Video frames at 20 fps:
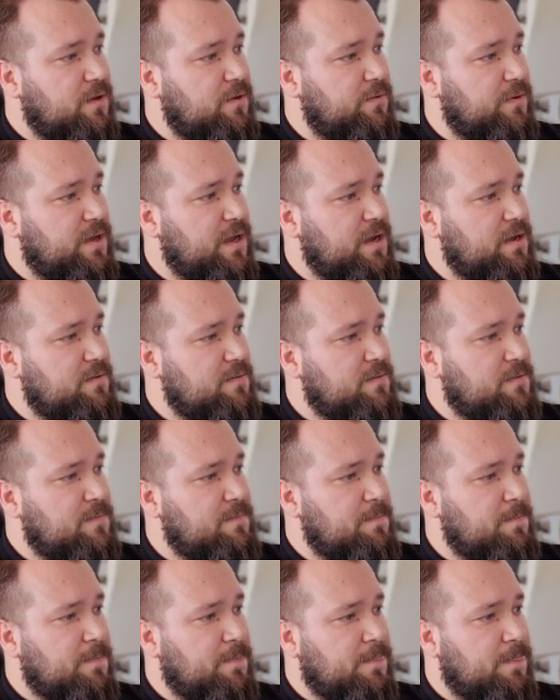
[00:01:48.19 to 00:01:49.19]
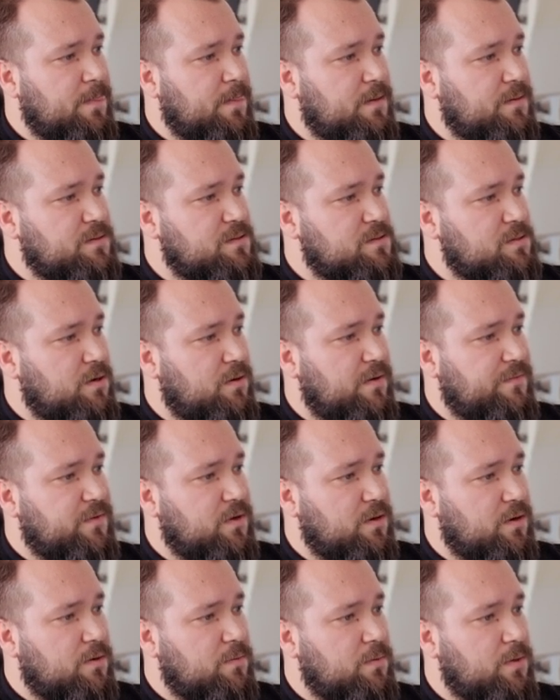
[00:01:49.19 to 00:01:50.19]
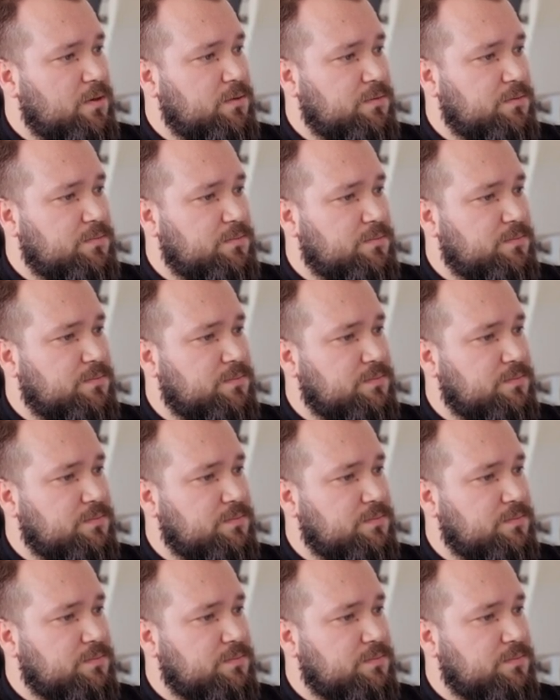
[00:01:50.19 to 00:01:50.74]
Okay, so I've got a quote.